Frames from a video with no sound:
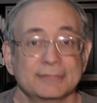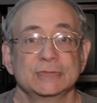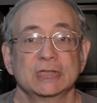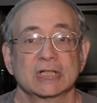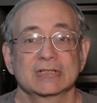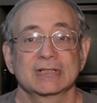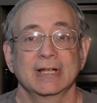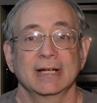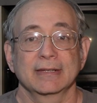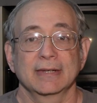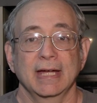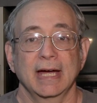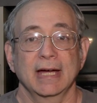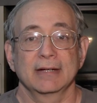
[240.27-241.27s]
Just like
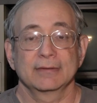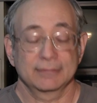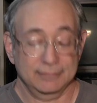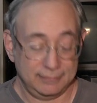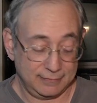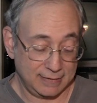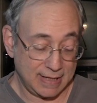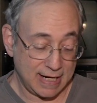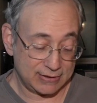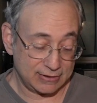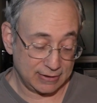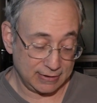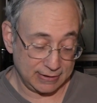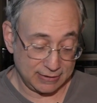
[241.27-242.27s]
that.
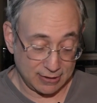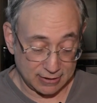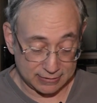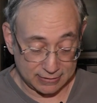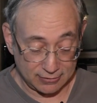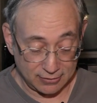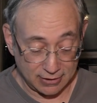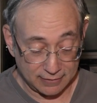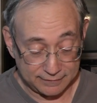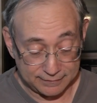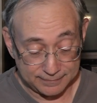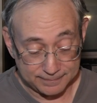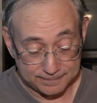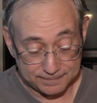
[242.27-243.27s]
Accidentally knocked it
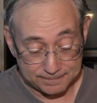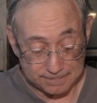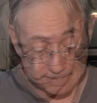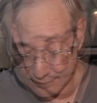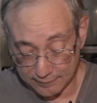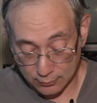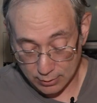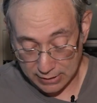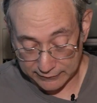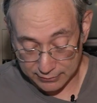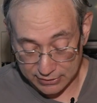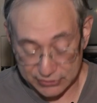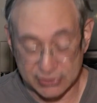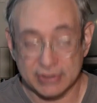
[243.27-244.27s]
off. For whatever
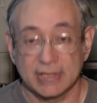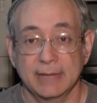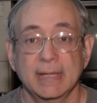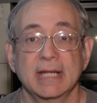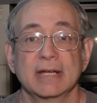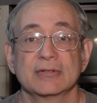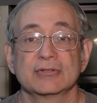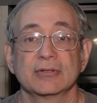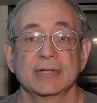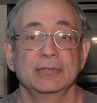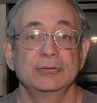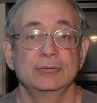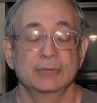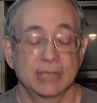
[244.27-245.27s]
reason, they made it so they
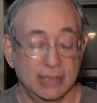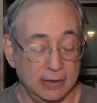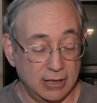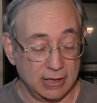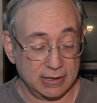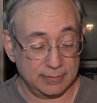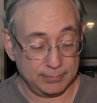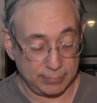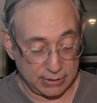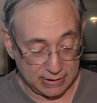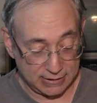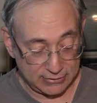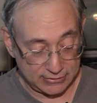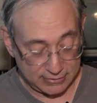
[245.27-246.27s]
do not lock in
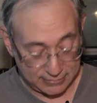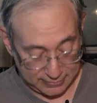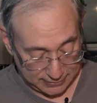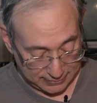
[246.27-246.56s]
place.